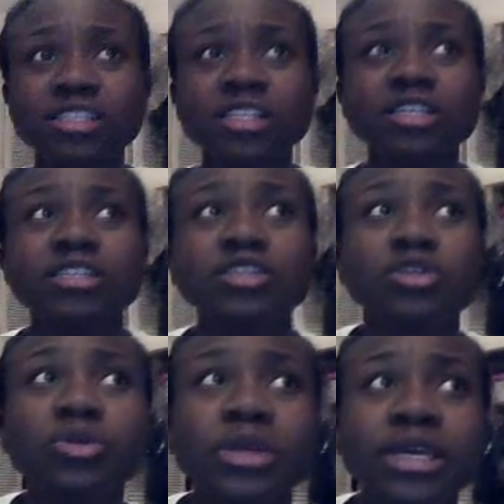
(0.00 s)
to
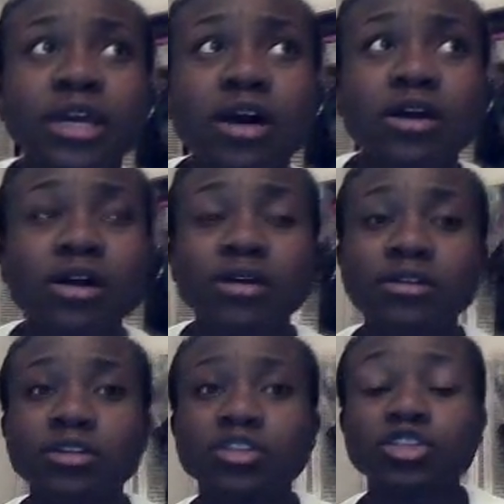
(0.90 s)
doing
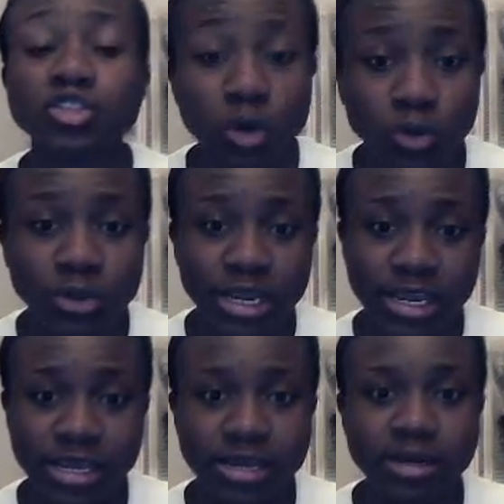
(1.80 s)
a sewn
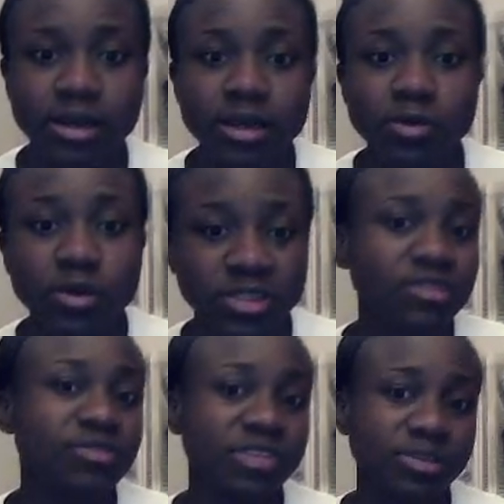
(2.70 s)
in with
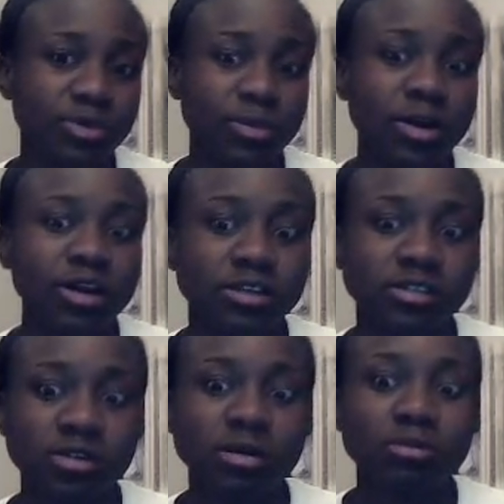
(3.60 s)
the invisible part.
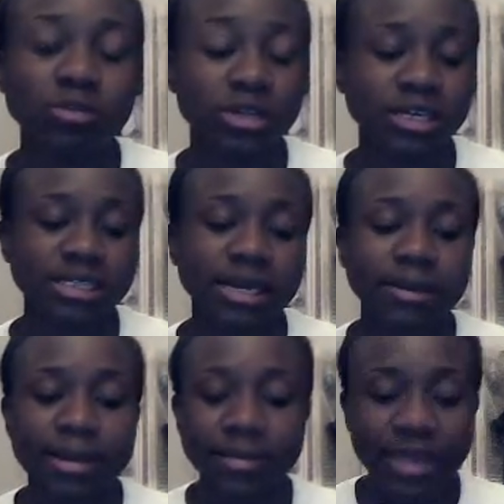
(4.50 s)
So I'm really
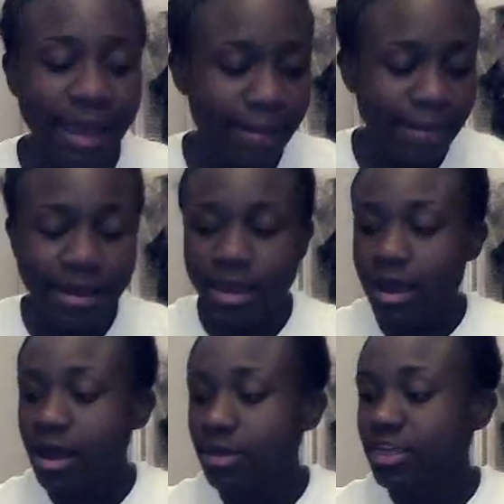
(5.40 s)
excited about that.
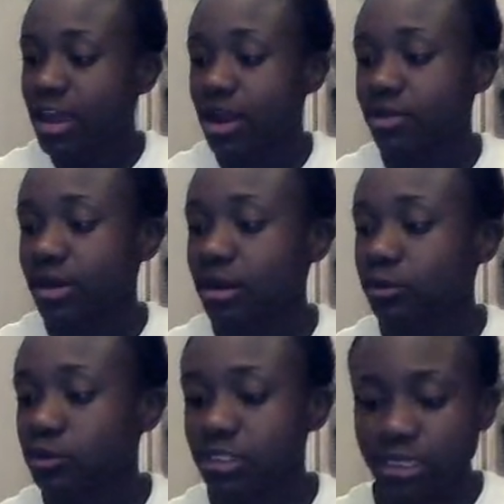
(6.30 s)
The hair that
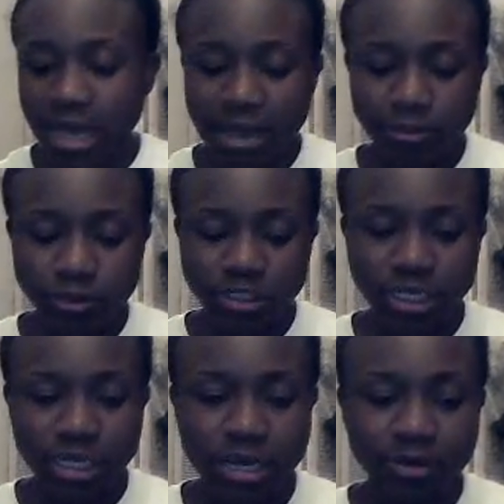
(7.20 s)
I'm using
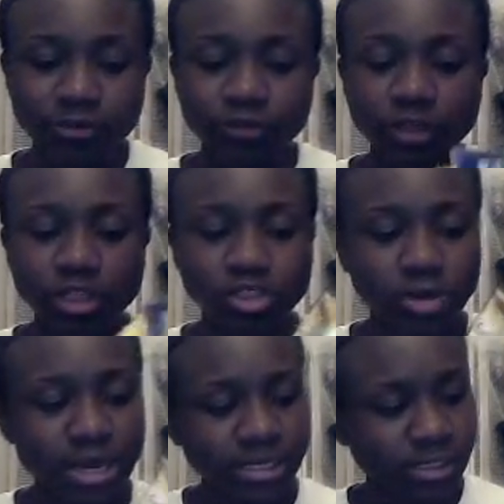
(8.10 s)

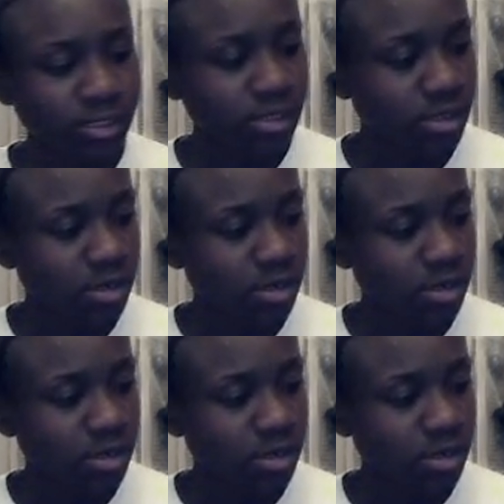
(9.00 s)
FreeTress